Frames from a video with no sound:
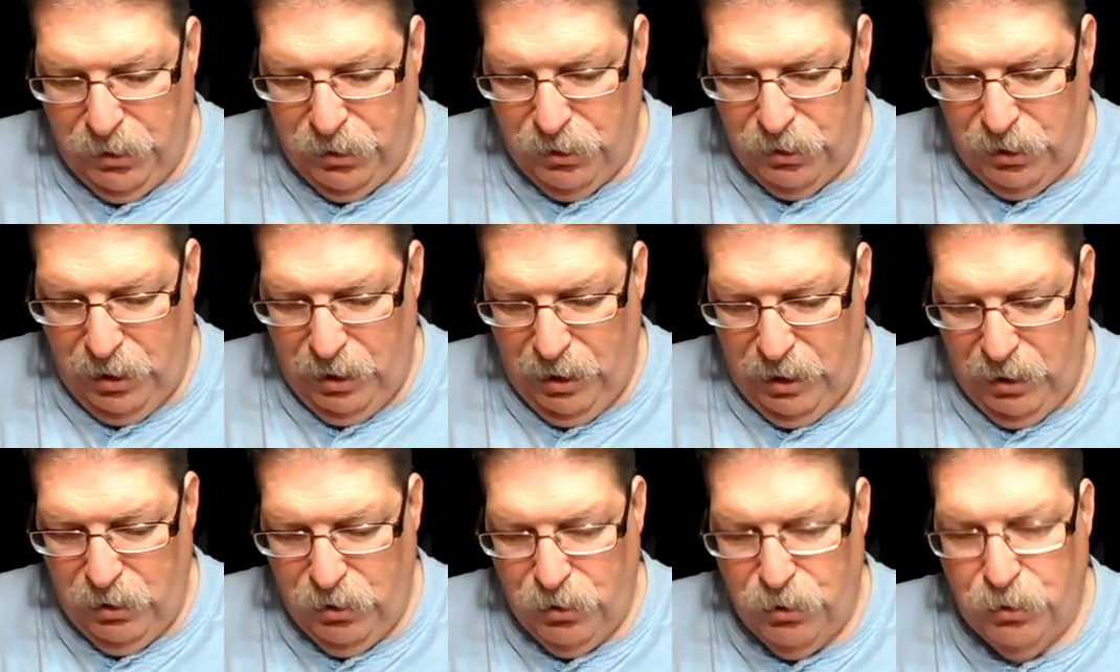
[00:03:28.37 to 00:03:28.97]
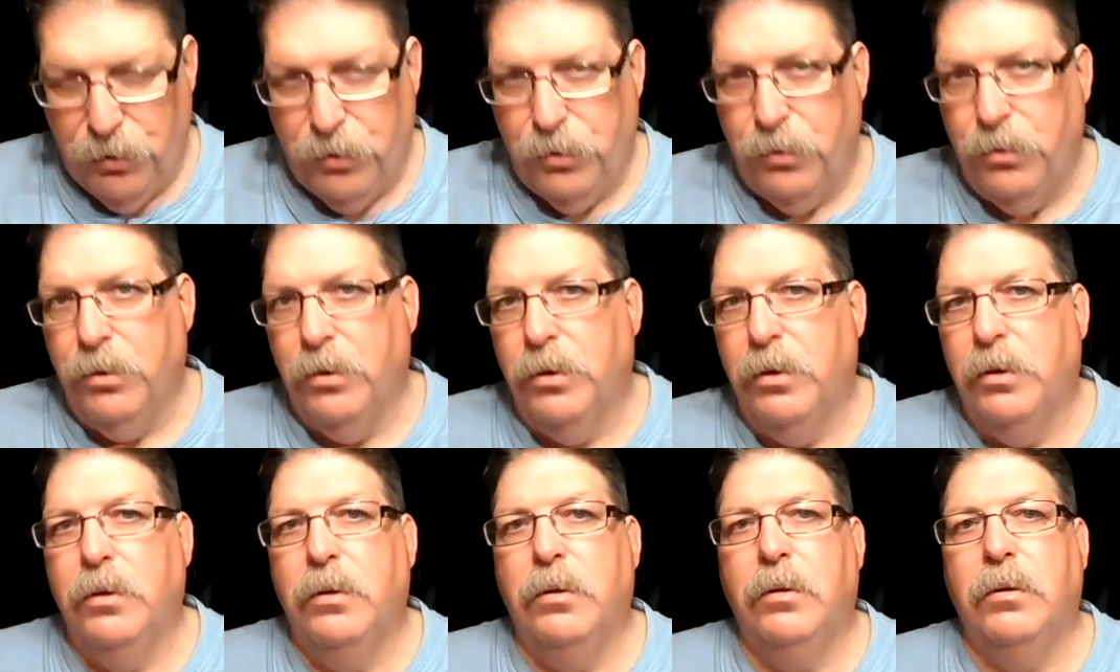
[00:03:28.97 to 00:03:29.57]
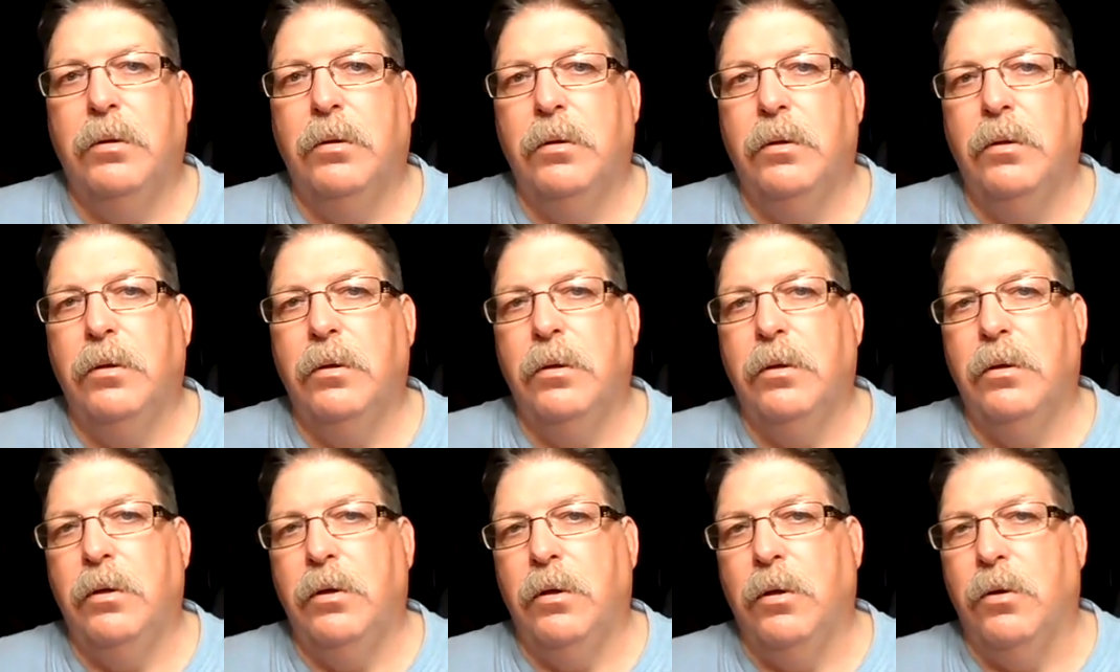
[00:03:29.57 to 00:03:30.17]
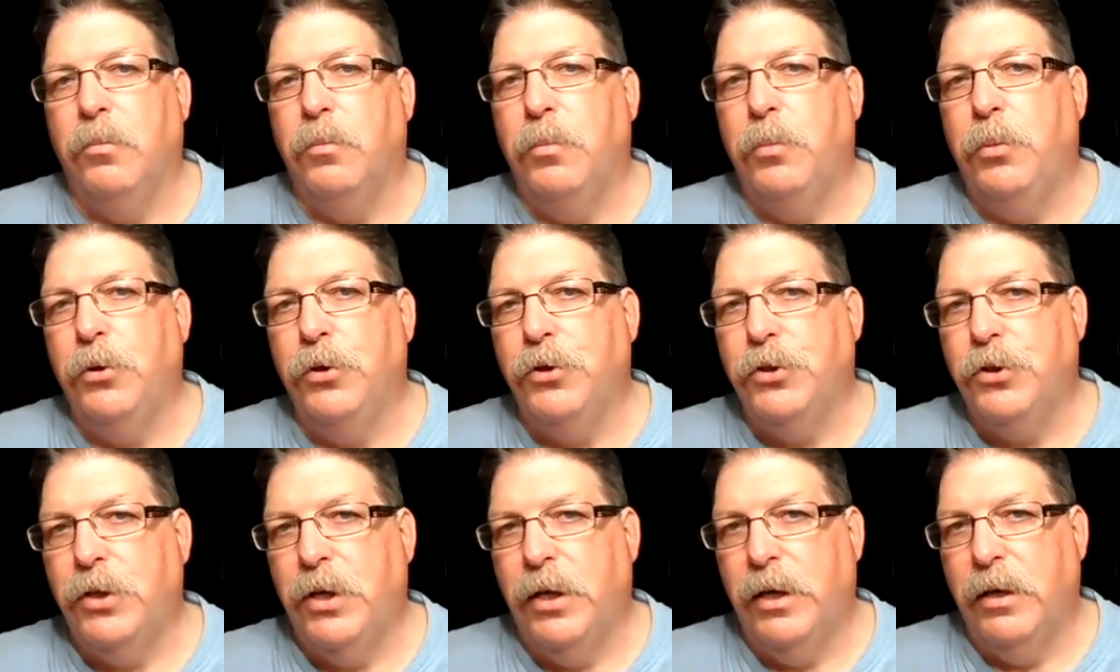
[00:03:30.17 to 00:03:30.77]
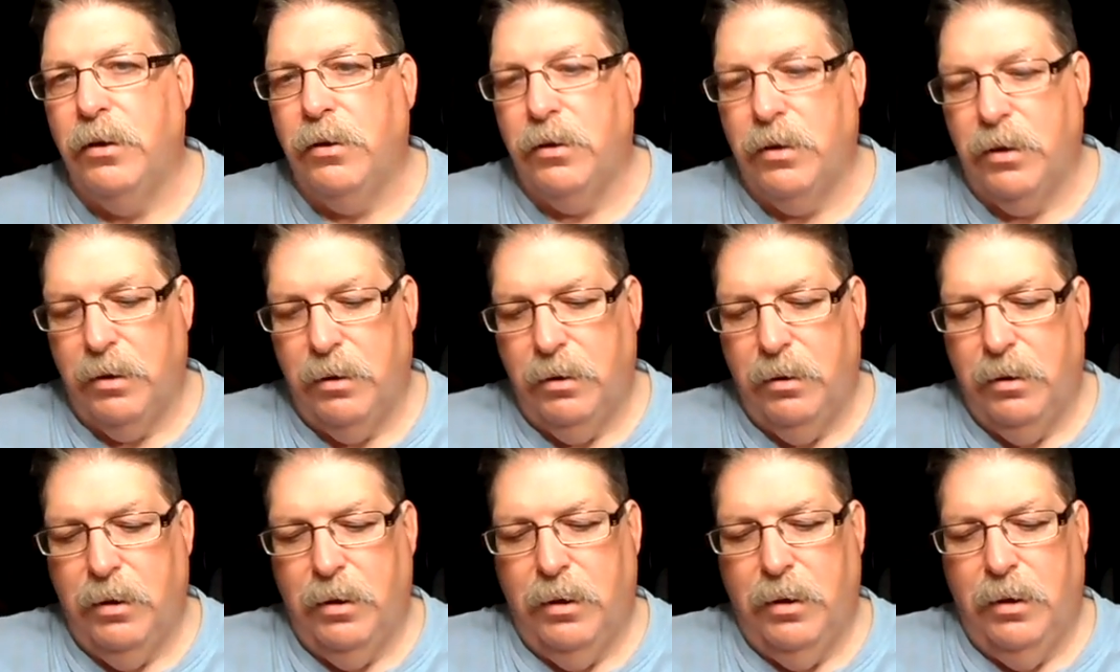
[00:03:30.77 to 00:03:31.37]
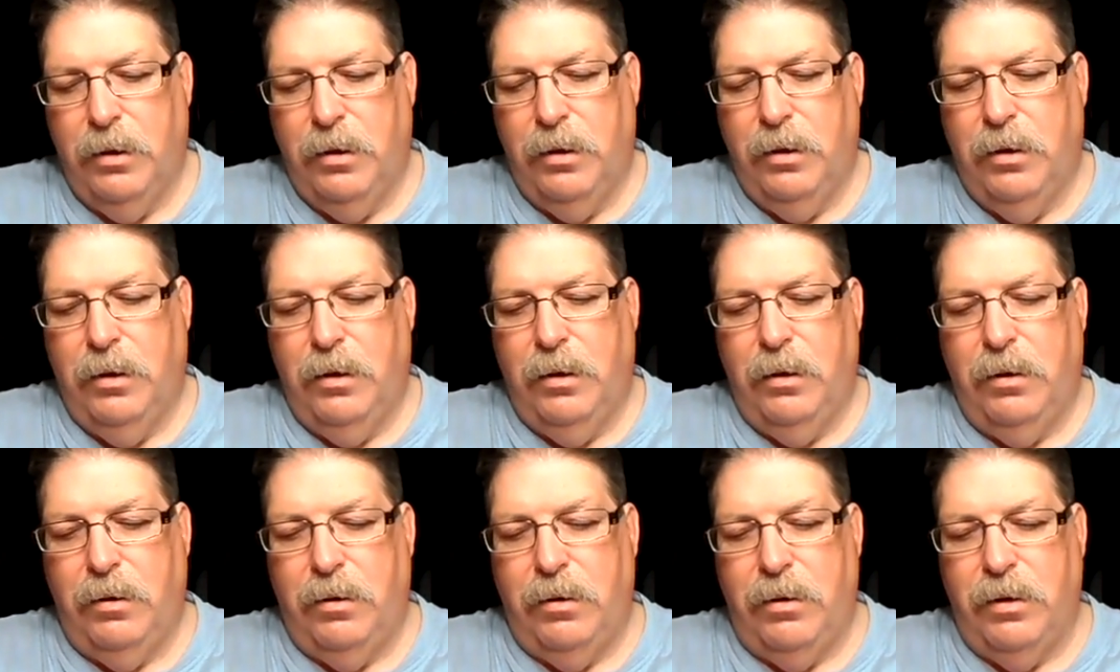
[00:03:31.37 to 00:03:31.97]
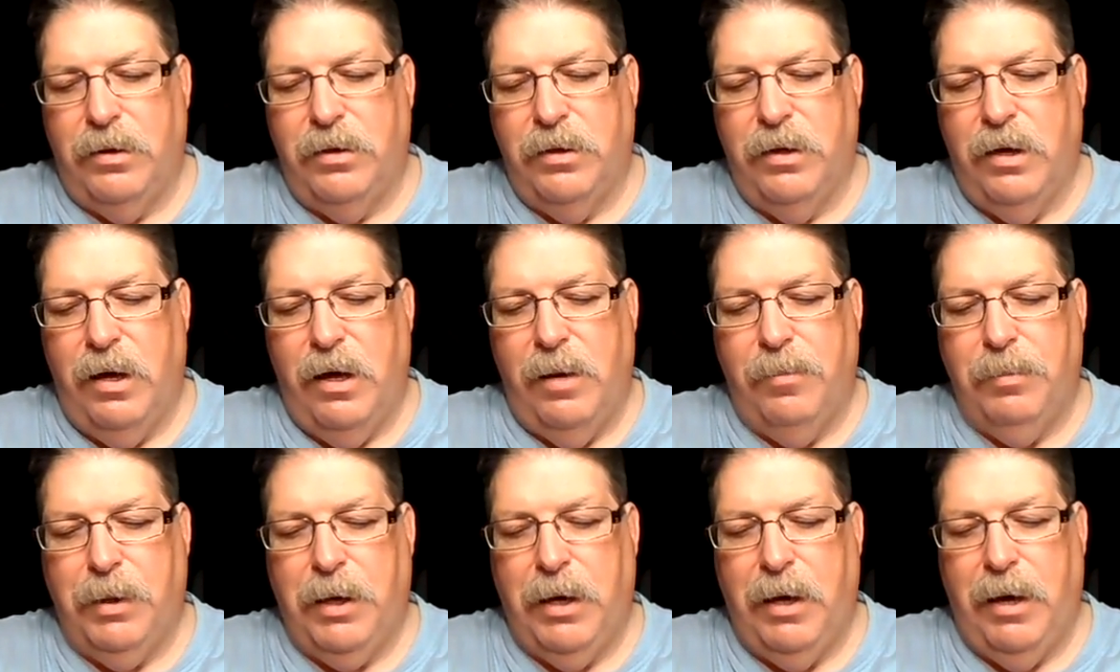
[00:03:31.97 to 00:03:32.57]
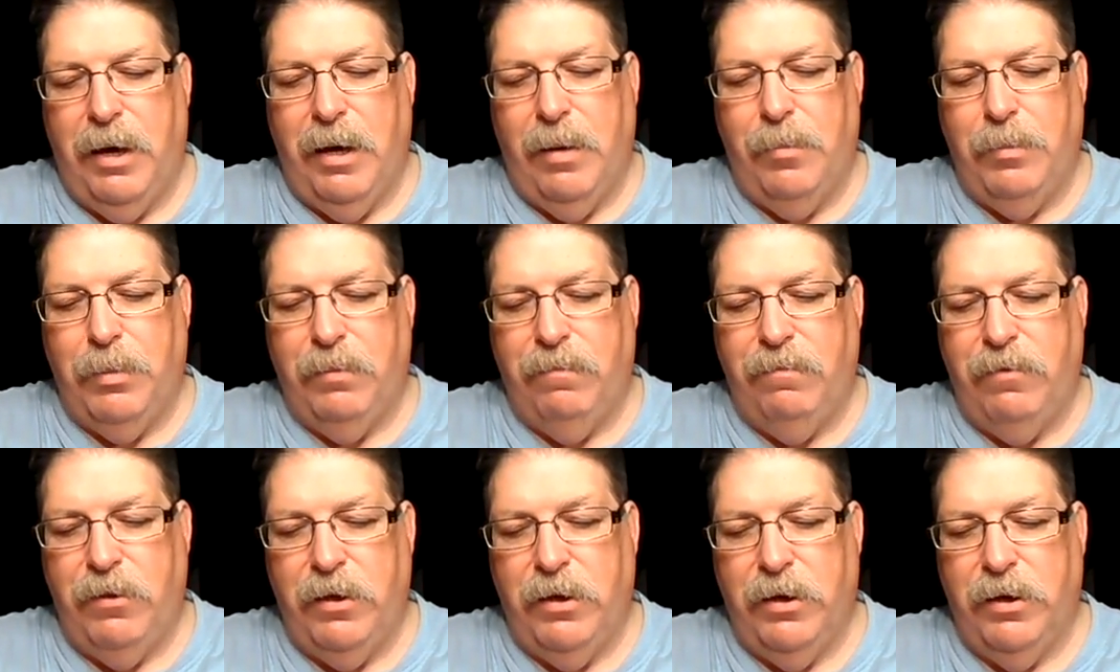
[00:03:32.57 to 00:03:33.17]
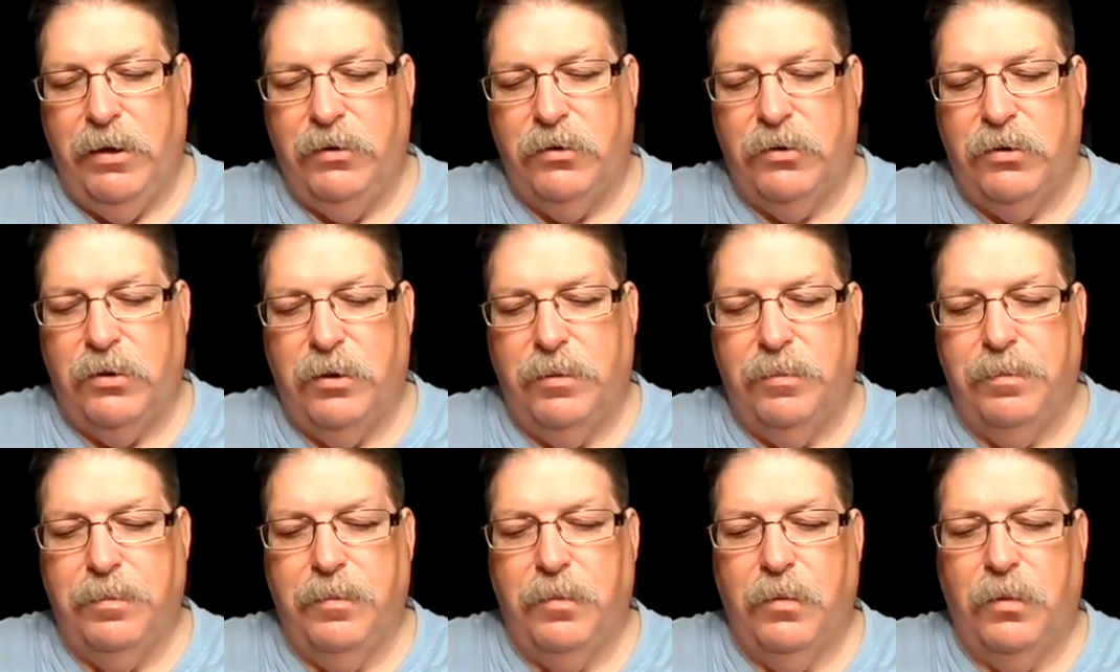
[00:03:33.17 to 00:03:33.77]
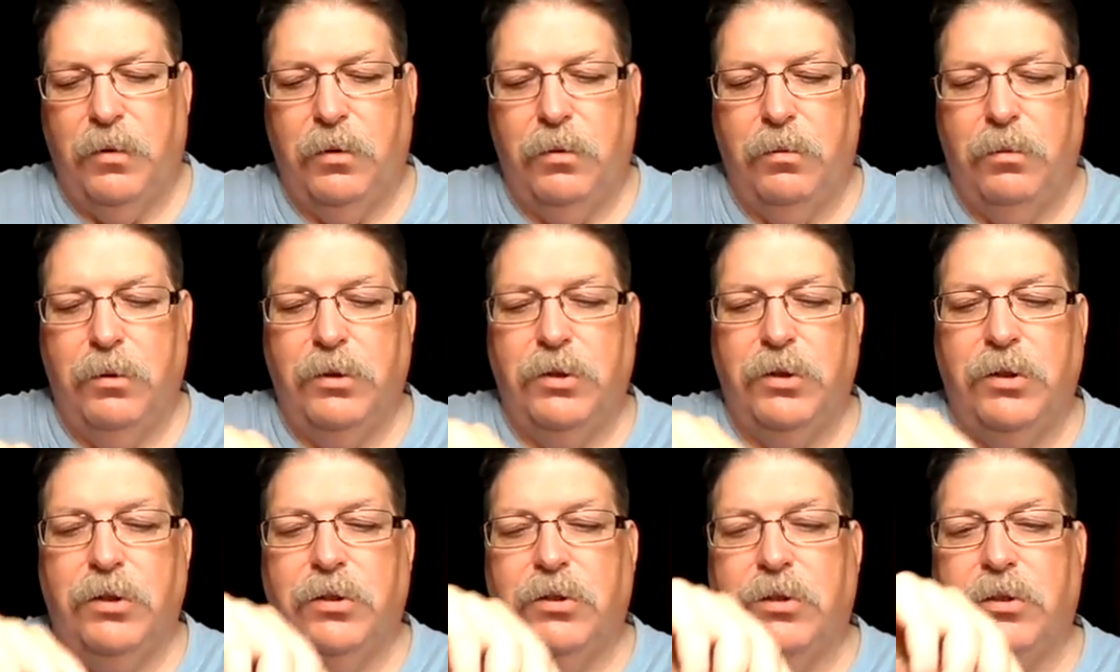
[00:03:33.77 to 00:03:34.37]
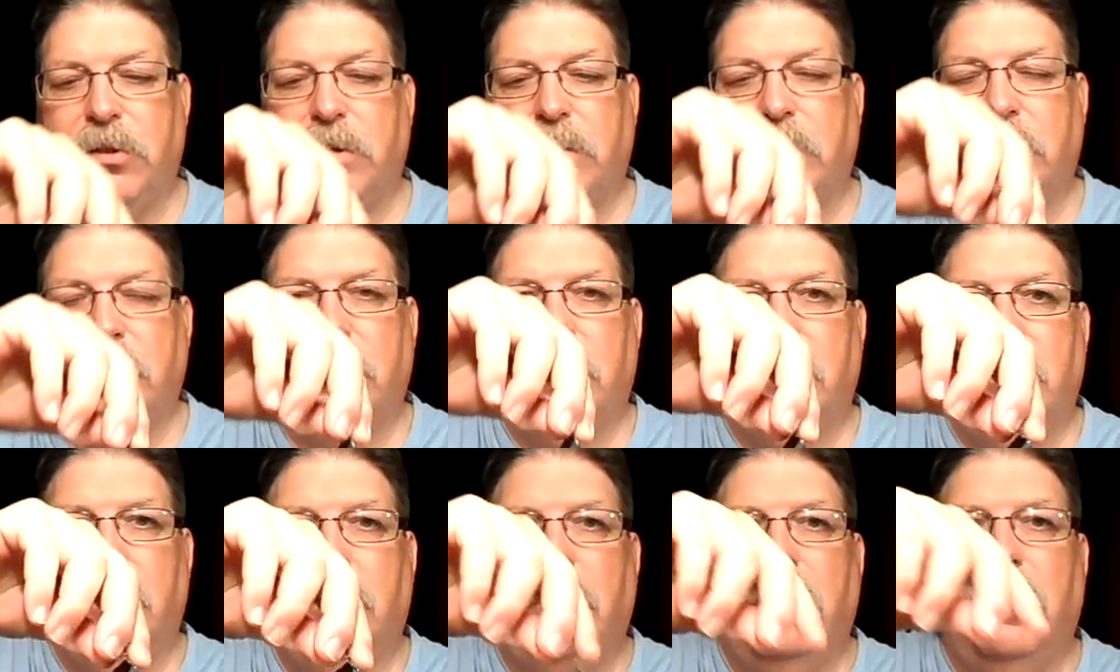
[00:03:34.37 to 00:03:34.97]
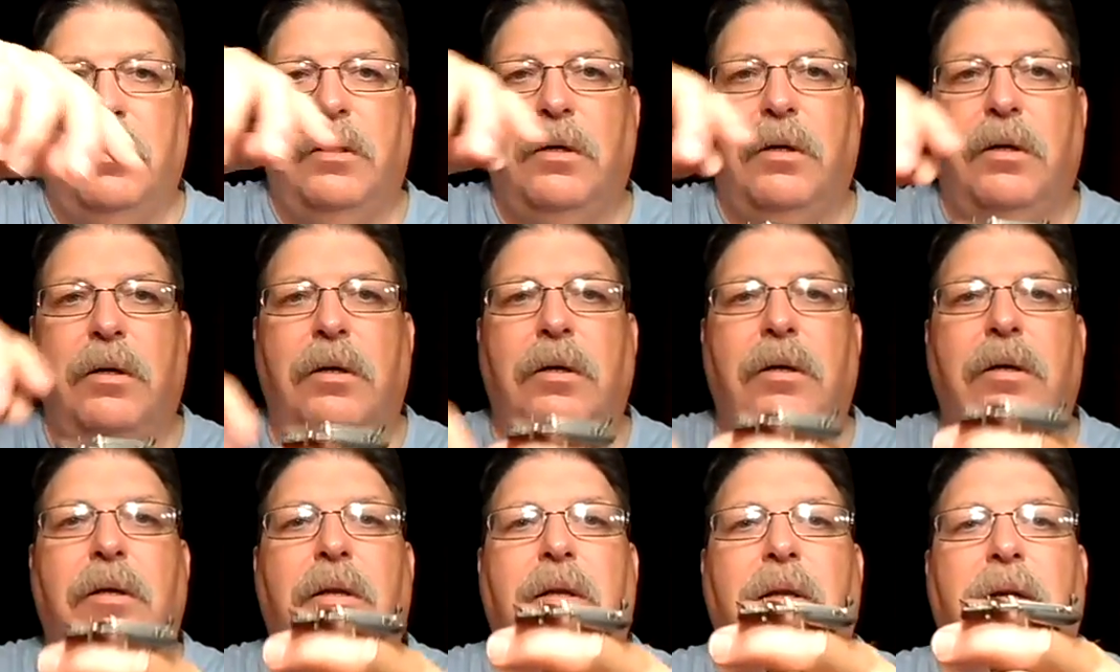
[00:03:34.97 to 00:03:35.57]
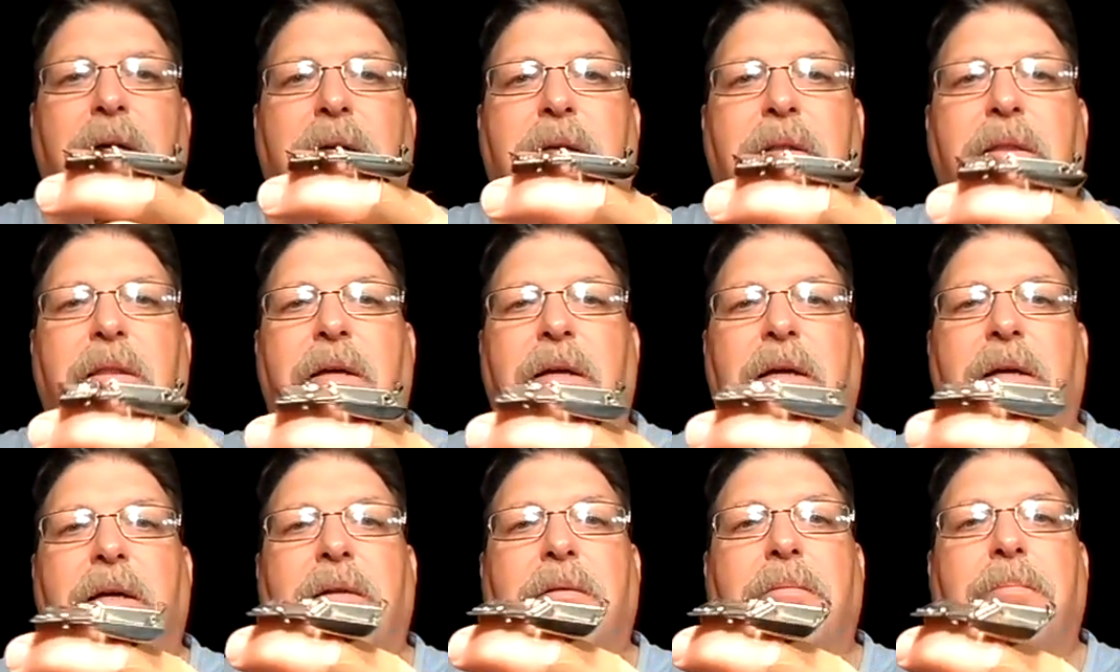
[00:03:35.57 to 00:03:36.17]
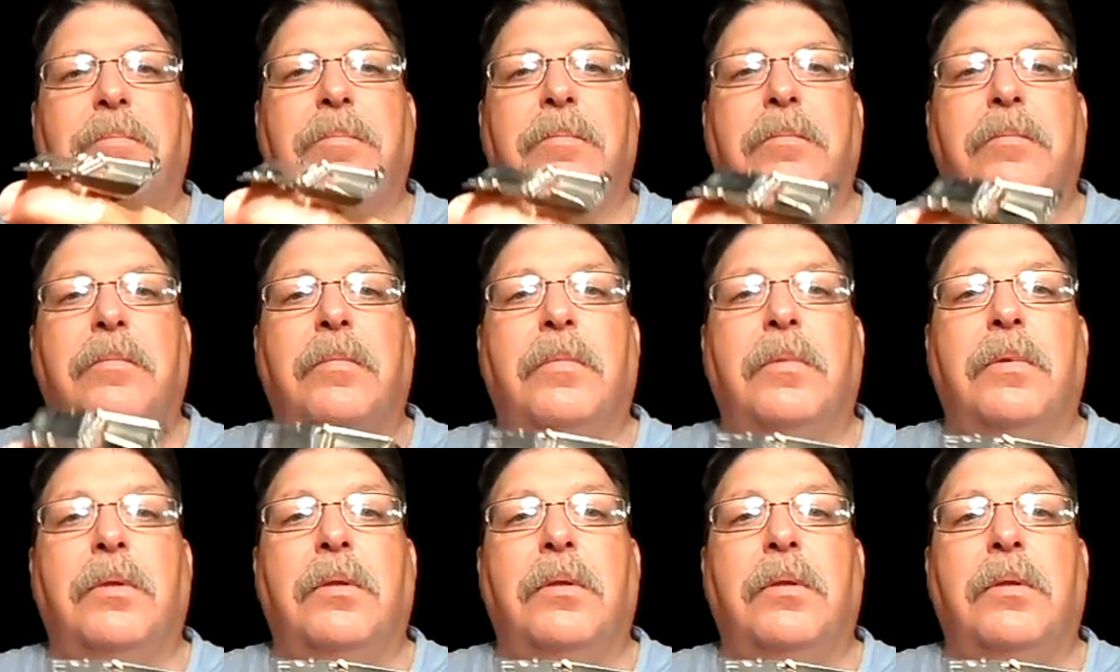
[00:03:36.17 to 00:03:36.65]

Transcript: I just had to push down the top cap of this, which is like that.